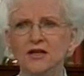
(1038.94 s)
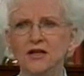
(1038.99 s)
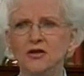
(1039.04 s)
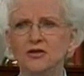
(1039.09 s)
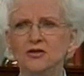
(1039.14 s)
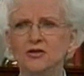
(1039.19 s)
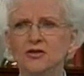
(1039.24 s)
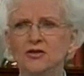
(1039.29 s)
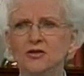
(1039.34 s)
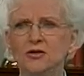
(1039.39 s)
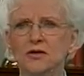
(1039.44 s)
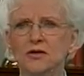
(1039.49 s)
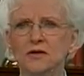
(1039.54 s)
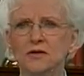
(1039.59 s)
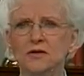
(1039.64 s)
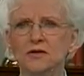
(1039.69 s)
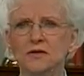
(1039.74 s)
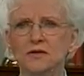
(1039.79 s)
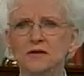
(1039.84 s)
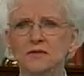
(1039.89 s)

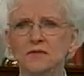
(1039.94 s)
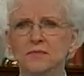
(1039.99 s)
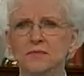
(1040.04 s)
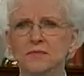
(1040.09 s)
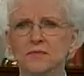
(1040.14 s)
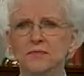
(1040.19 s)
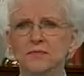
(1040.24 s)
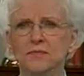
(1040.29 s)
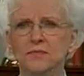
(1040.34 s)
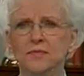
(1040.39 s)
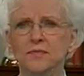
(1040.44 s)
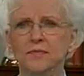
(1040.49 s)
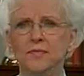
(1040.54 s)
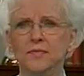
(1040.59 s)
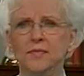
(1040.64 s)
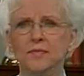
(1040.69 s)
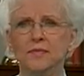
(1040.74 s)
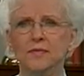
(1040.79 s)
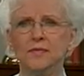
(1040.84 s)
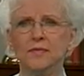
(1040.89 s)
Judas,
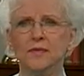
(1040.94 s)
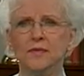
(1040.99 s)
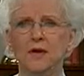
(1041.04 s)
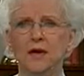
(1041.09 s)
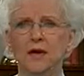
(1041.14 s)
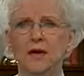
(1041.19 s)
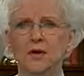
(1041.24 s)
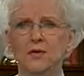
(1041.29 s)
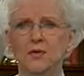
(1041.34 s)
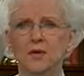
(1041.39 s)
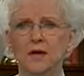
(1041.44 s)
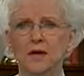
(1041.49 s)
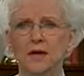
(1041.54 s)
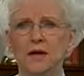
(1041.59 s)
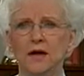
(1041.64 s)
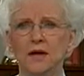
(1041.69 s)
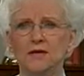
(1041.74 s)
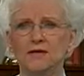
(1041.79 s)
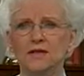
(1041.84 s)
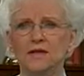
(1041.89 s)
he
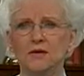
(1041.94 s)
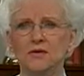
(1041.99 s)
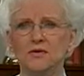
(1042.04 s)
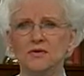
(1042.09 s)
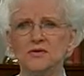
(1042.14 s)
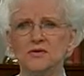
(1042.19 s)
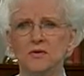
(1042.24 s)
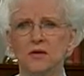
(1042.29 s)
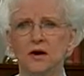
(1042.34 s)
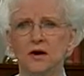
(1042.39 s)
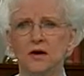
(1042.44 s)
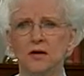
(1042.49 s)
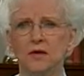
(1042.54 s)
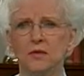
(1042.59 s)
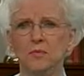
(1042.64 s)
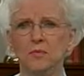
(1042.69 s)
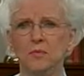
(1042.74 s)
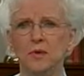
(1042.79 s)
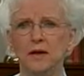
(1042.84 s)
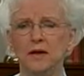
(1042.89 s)
realized he was wrong,
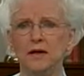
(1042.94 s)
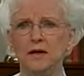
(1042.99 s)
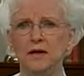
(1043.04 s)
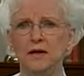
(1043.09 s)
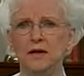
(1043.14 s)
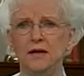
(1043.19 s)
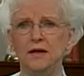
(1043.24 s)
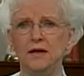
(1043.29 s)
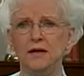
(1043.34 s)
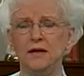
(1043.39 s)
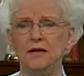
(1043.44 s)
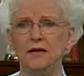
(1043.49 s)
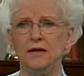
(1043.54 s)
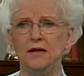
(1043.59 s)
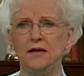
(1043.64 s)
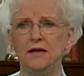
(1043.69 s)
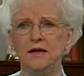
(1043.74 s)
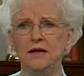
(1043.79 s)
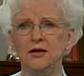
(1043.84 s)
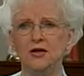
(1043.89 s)
but he
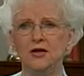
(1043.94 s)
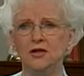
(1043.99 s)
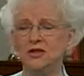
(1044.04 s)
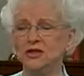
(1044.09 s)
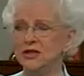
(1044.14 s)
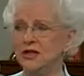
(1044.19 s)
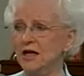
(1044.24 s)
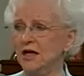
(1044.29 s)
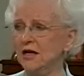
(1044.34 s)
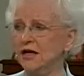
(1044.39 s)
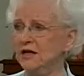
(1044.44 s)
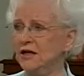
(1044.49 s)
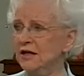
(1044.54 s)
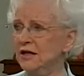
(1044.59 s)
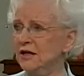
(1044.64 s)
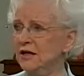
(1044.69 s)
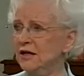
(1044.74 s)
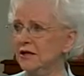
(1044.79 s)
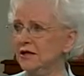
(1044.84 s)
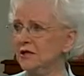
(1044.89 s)
couldn't take it. He
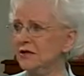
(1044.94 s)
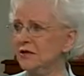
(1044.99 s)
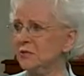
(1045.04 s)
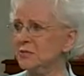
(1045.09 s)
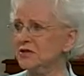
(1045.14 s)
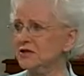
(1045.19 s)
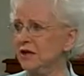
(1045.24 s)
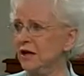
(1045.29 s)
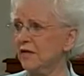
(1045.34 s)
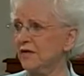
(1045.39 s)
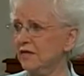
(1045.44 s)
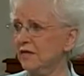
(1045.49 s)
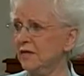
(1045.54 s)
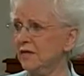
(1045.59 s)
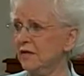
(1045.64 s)
killed himself.